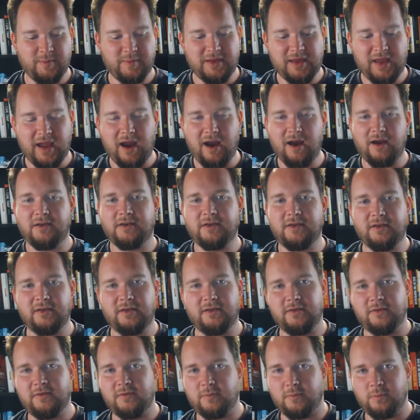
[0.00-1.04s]

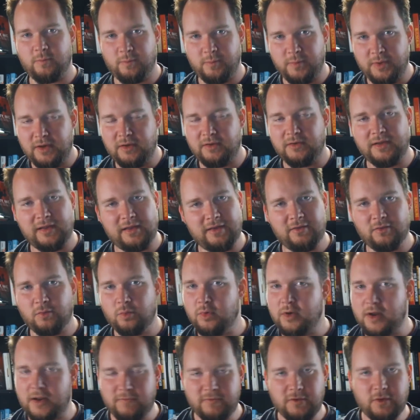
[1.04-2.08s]
characters, buildings,
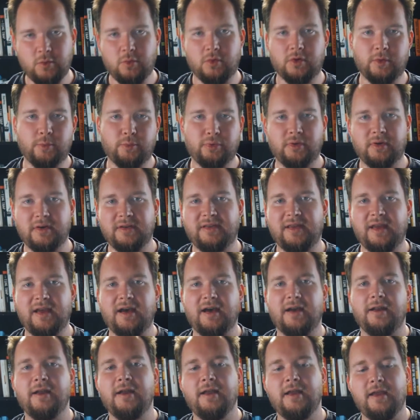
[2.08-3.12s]
whatever you want to print
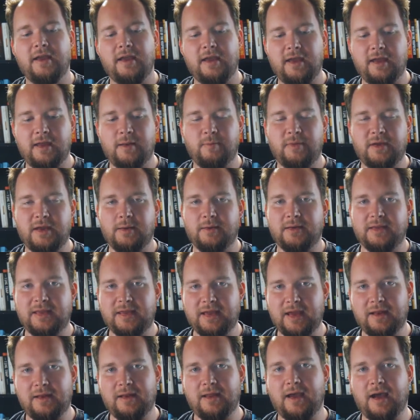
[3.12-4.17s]
out, and be able to
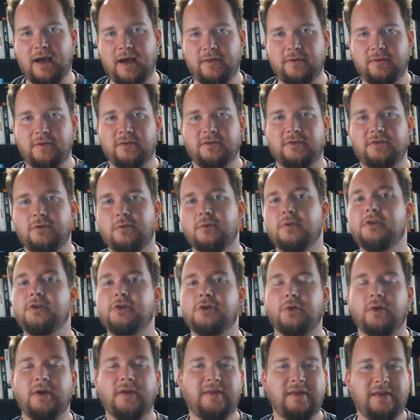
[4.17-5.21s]
get others to
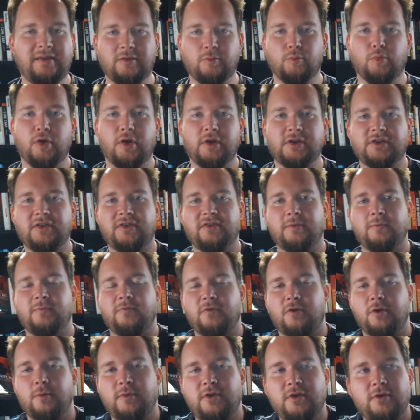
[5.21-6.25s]
enjoy these and purchase them
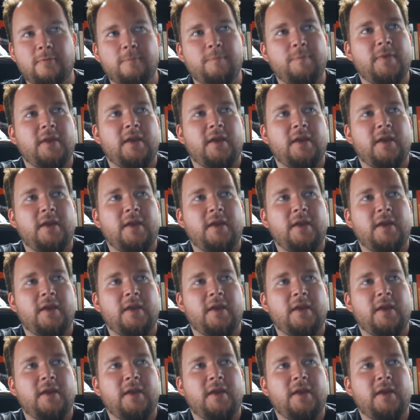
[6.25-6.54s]
from you.